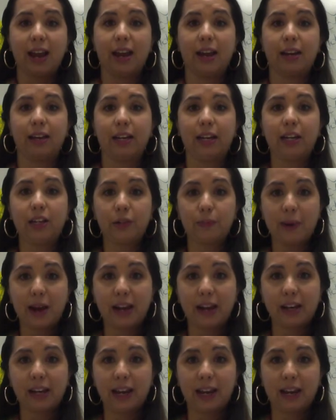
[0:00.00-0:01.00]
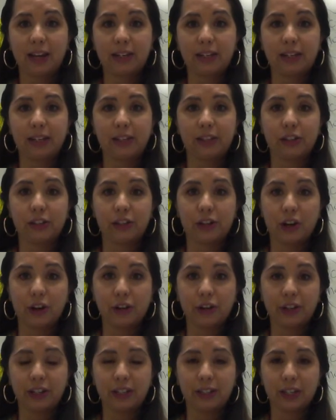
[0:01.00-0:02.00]
and each bag of candy is
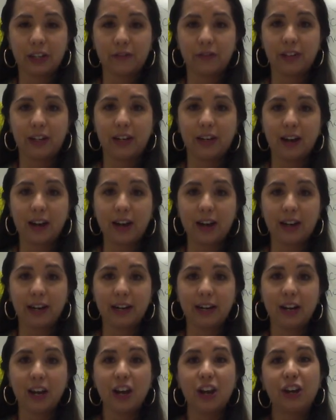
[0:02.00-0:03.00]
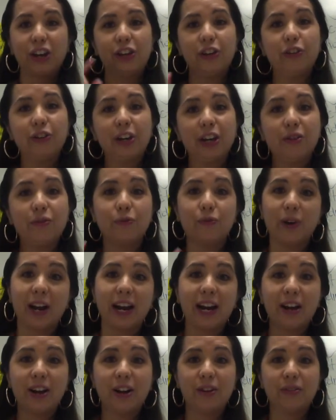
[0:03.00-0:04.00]
$1.79, you can
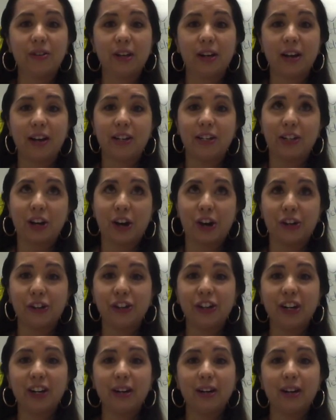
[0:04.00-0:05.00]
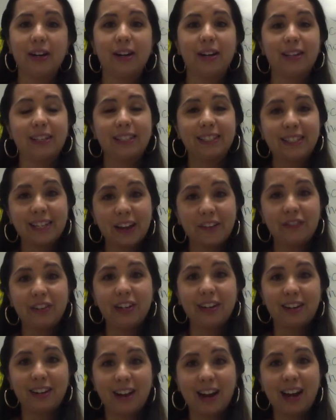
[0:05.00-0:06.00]
round
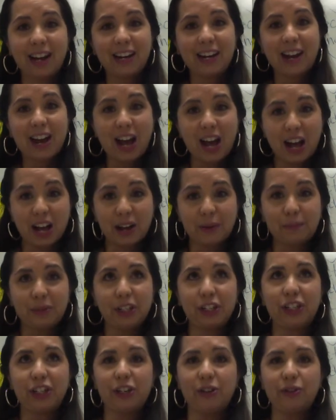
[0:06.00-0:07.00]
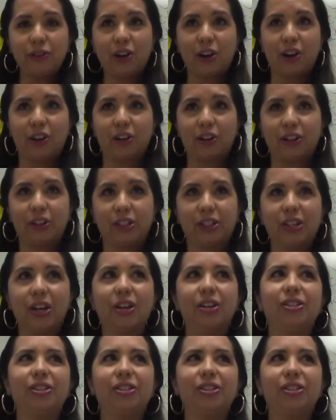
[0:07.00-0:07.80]
$1.79 up to $2.